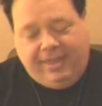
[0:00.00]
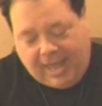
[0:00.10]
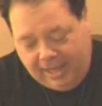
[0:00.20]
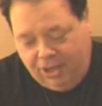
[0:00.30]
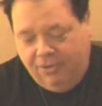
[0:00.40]

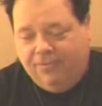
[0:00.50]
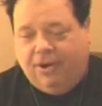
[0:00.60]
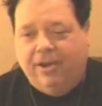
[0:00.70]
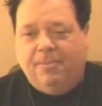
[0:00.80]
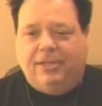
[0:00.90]
Thank you
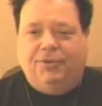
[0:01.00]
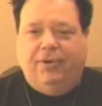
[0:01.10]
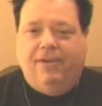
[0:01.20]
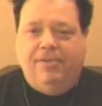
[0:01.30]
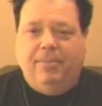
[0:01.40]
very much
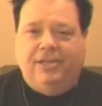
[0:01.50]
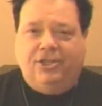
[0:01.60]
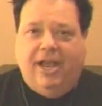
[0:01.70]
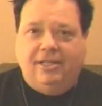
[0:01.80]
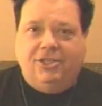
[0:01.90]
for giving me a
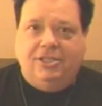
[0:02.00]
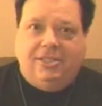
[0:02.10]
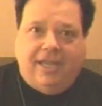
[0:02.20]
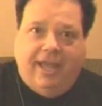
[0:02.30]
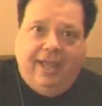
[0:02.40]
chance
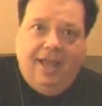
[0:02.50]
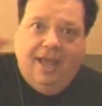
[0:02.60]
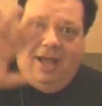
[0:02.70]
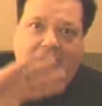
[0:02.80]
to say,